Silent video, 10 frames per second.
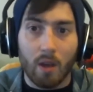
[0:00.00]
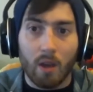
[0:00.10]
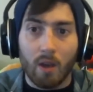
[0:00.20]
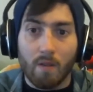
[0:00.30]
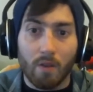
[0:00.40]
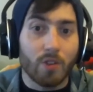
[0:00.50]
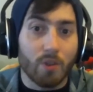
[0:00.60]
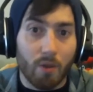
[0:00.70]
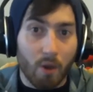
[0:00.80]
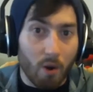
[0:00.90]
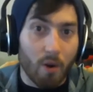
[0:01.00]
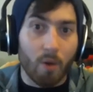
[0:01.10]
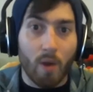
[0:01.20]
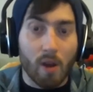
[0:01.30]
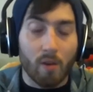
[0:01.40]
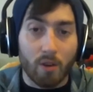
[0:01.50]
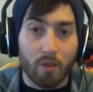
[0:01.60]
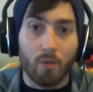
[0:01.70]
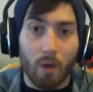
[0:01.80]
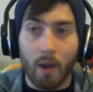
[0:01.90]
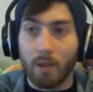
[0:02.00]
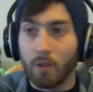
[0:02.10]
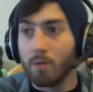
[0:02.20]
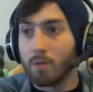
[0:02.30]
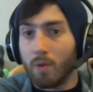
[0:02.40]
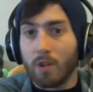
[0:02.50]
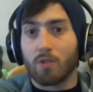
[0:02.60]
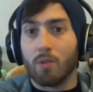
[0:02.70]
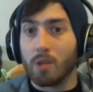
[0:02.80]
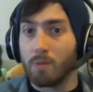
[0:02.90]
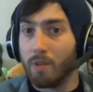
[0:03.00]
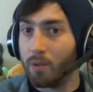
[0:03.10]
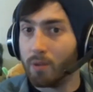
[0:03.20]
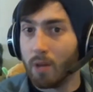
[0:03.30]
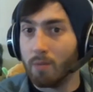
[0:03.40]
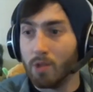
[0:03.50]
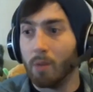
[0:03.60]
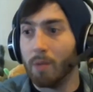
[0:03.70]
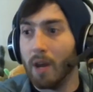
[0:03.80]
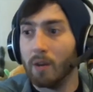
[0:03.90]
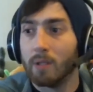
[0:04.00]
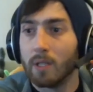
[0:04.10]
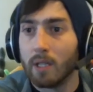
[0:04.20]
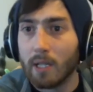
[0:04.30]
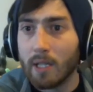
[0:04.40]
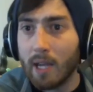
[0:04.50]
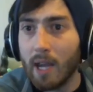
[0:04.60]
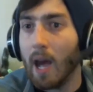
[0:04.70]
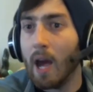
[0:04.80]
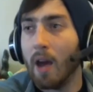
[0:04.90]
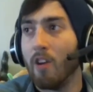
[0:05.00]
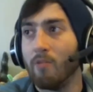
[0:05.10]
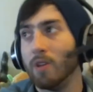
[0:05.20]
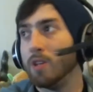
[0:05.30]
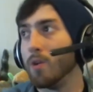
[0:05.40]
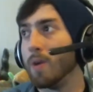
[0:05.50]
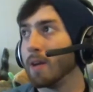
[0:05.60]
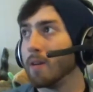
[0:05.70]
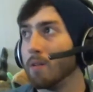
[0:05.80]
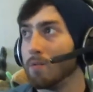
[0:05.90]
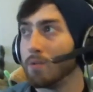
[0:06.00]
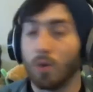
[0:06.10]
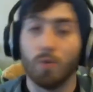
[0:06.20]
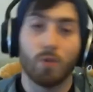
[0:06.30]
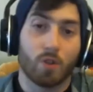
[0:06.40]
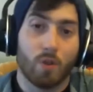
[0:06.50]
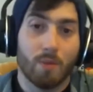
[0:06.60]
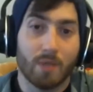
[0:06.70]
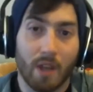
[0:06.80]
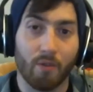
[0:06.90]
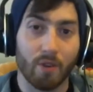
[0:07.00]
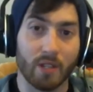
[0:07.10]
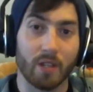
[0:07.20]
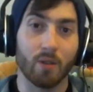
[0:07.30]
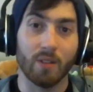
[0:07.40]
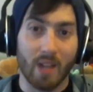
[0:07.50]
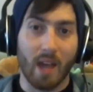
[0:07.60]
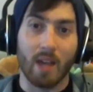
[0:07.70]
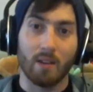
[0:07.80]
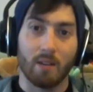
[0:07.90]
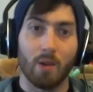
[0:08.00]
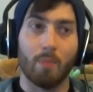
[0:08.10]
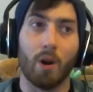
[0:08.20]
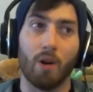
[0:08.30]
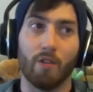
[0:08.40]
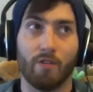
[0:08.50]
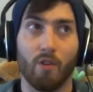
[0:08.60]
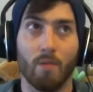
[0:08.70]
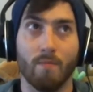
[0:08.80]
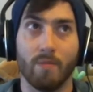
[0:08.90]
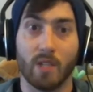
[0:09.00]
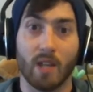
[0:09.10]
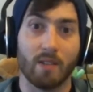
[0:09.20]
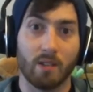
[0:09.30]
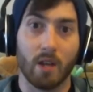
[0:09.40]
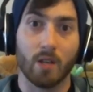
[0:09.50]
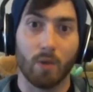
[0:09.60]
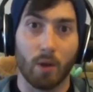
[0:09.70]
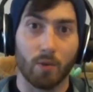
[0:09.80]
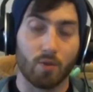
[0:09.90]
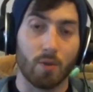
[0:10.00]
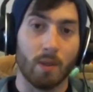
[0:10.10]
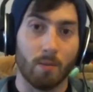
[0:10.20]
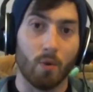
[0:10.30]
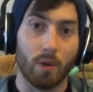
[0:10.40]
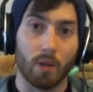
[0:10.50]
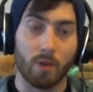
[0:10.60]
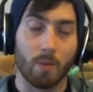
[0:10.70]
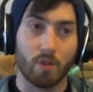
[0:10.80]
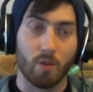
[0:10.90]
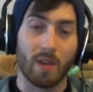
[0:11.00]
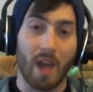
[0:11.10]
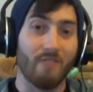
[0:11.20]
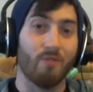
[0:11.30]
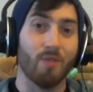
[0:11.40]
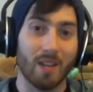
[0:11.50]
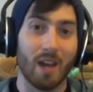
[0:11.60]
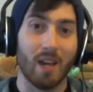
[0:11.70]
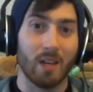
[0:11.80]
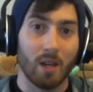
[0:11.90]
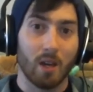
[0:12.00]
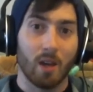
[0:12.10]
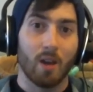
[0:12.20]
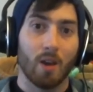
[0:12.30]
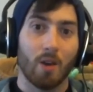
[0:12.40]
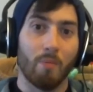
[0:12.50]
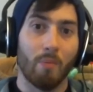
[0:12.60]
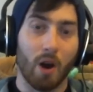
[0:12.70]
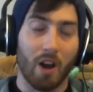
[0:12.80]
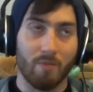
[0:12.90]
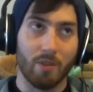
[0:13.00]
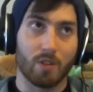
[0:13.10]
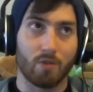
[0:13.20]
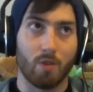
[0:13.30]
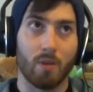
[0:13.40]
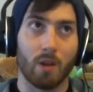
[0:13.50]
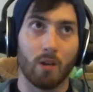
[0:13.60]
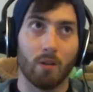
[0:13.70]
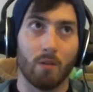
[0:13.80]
For those of you that are unaware, I do I do Twitch streaming as my full-time job now, and I've been doing two streams every single day, apart from Saturdays when I'll stream in the morning. So I've been streaming every day, but I've been streaming